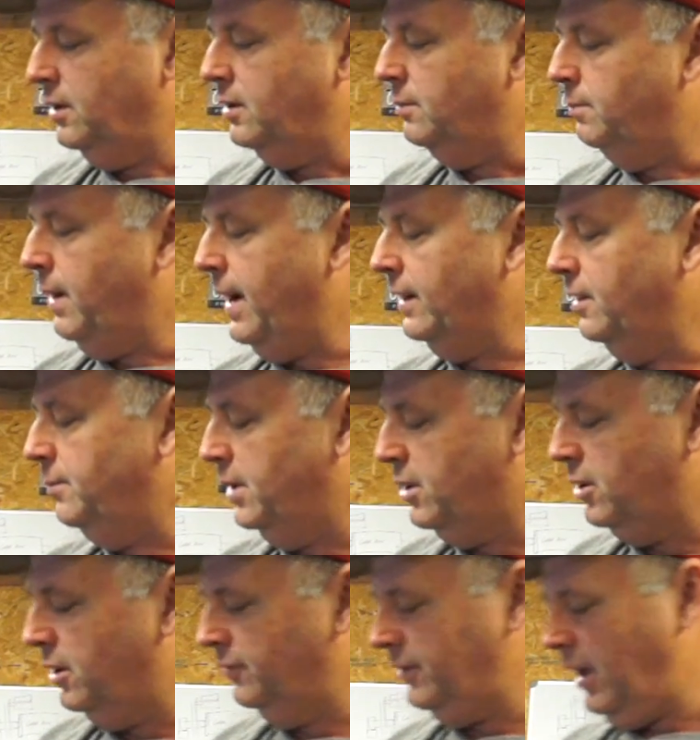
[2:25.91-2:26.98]
mainly
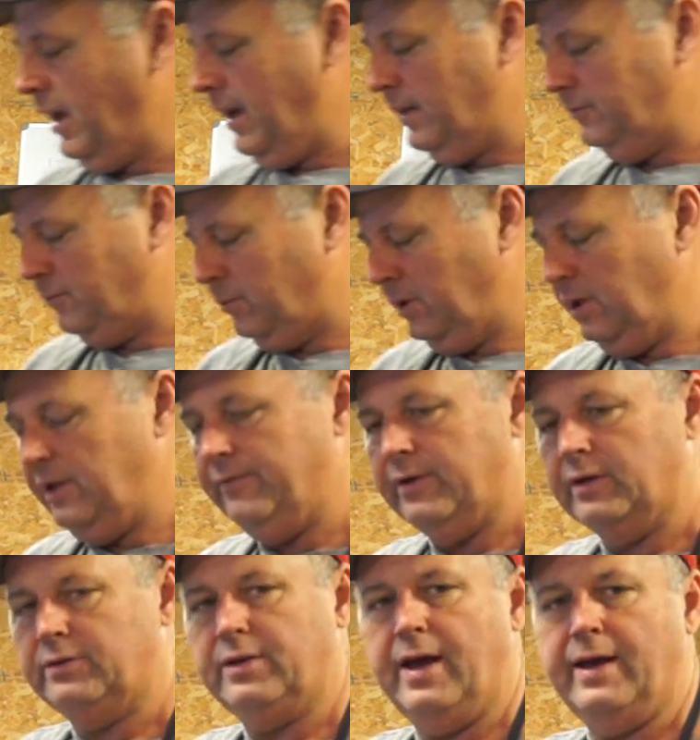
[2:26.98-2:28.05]
because it has a
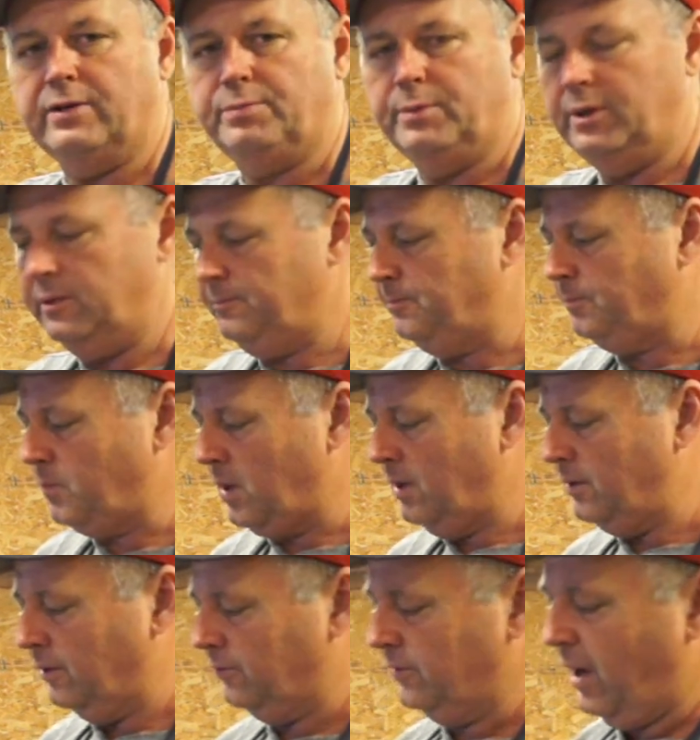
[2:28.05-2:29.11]
relieving attachment.
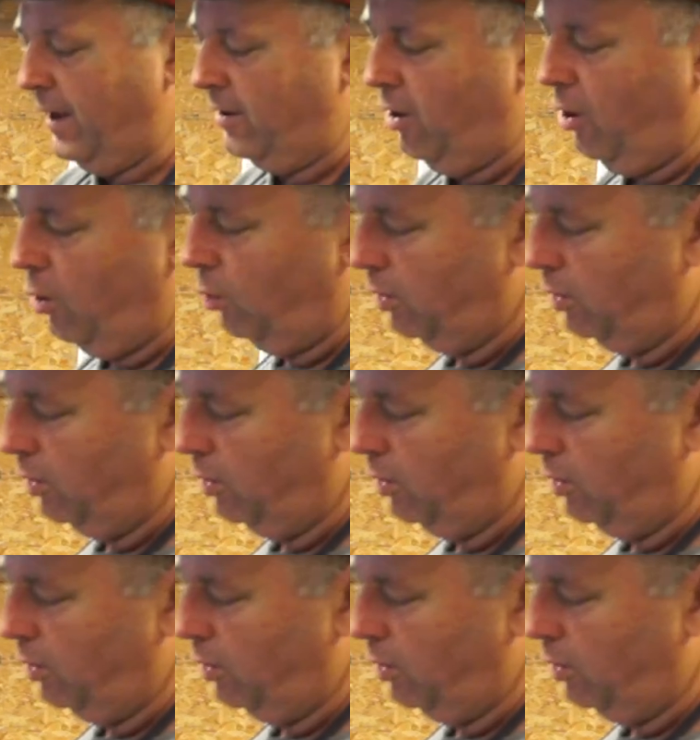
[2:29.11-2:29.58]
There's not a whole